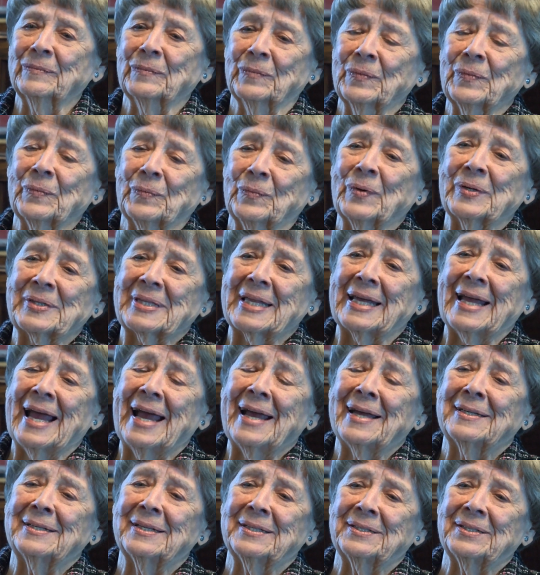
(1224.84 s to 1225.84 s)
what they
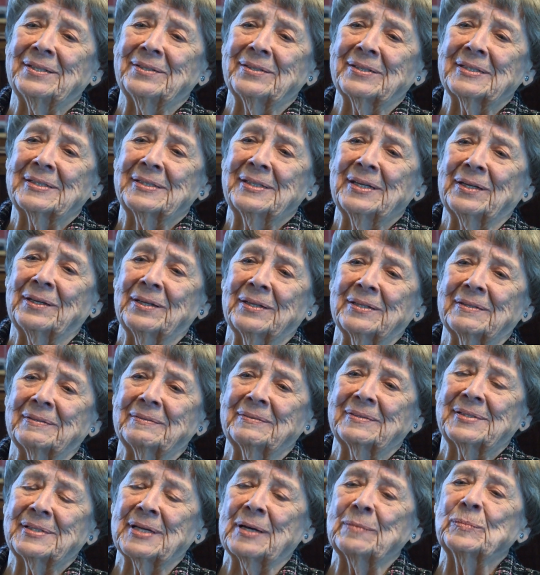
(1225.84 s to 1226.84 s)
had to do to tell
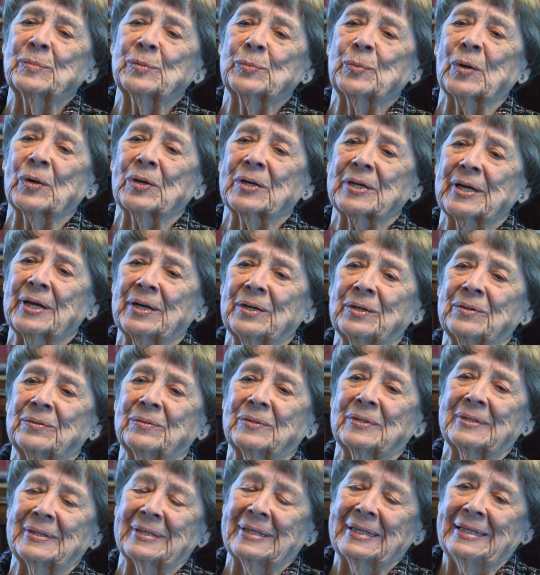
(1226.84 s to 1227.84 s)
the subs where to
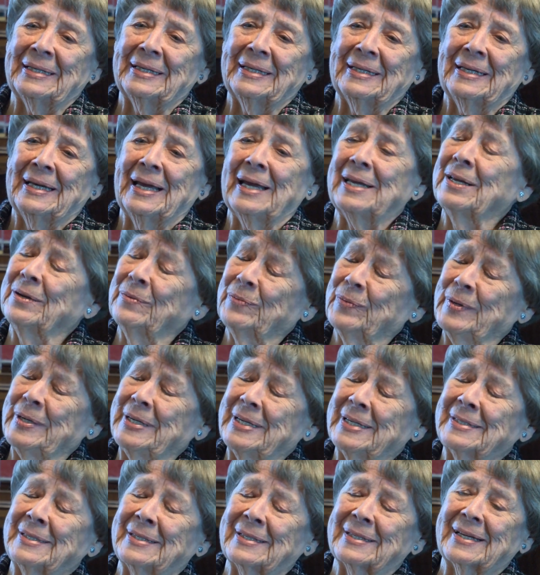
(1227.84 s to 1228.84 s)
go. And, and if we
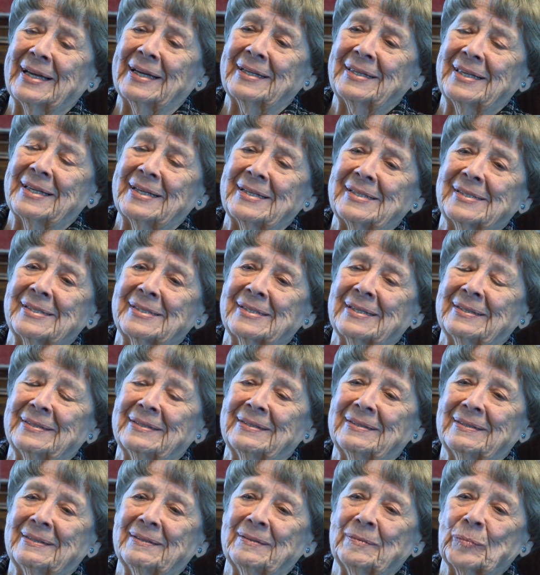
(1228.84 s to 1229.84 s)
didn't get this
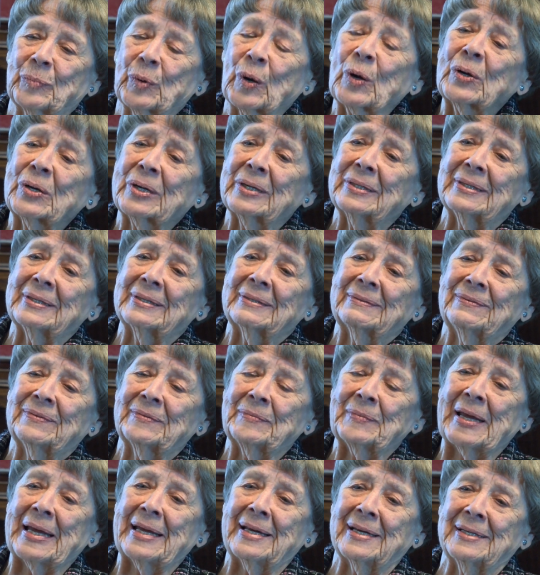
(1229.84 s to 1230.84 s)
broken
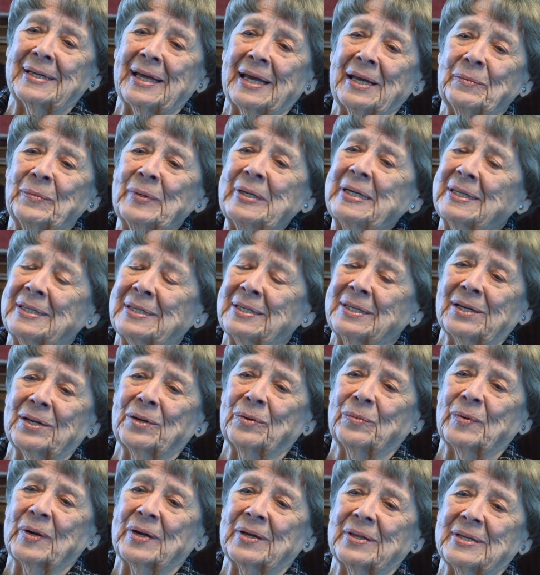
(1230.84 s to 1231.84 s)
from day to day, we didn't
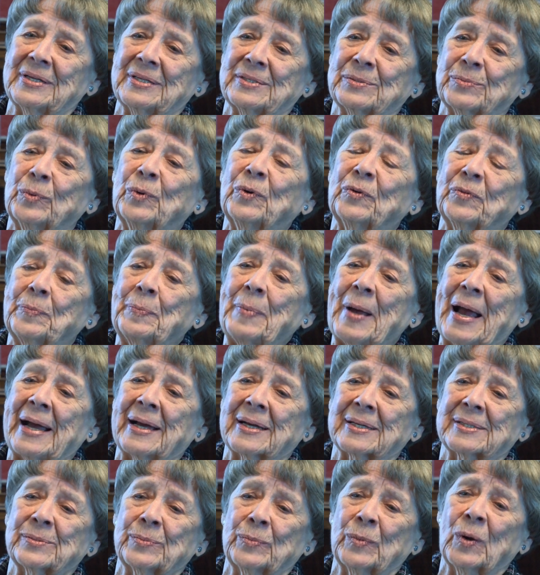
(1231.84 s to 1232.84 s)
know where these wolf
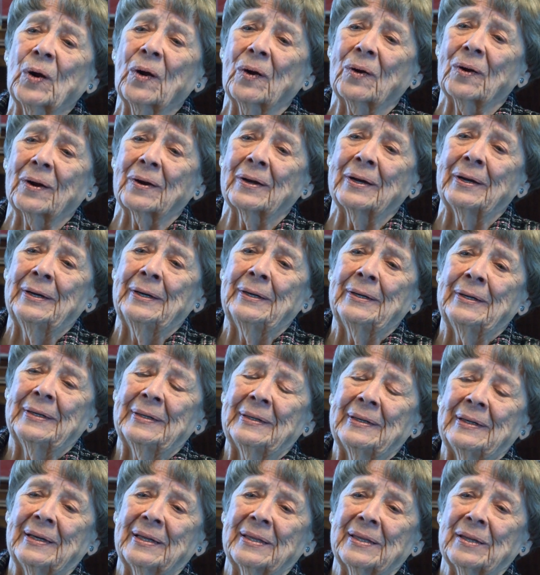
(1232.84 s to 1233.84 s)
packs were
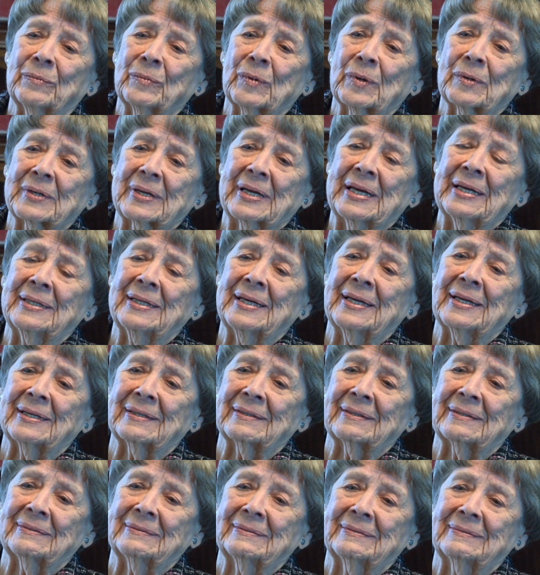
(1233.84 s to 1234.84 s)
that were
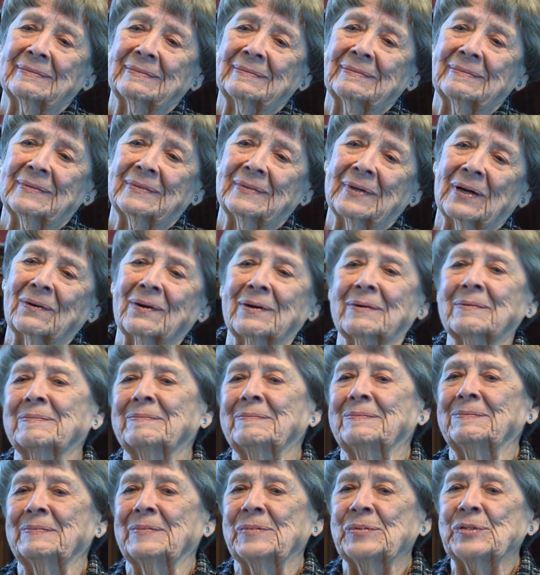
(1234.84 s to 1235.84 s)
killing our
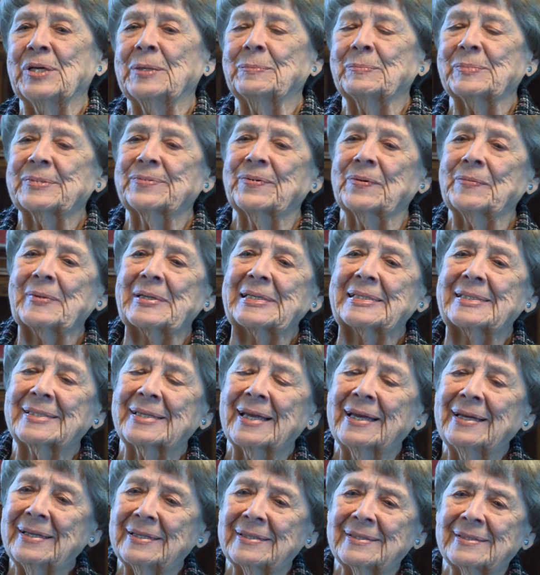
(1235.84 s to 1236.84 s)
ships from the
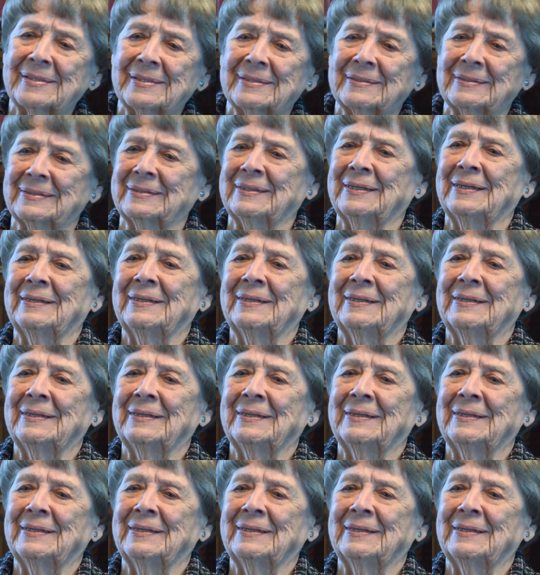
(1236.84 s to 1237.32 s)
States